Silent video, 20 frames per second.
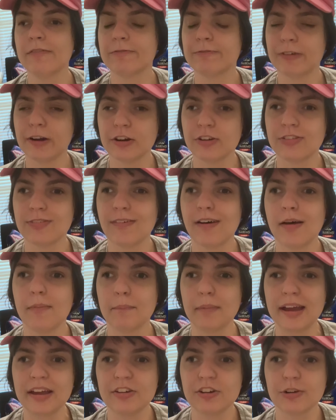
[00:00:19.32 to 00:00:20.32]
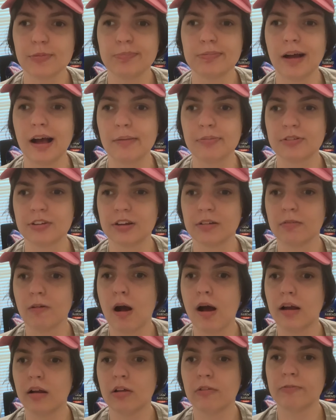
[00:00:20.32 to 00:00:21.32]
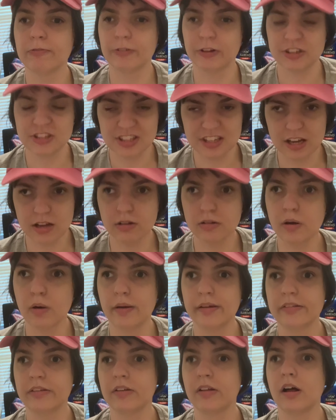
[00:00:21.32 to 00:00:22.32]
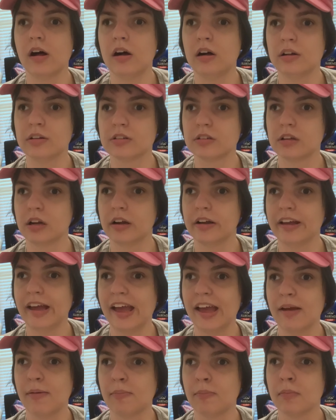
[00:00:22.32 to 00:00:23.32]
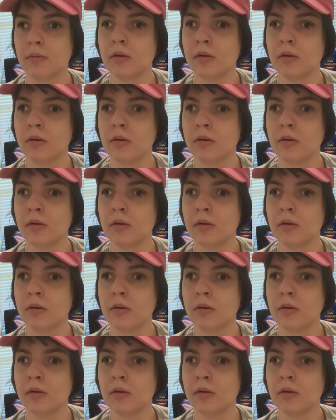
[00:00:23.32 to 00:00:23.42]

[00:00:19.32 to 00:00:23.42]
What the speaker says: First of all, major props to Ronald for still going to the All-Star game.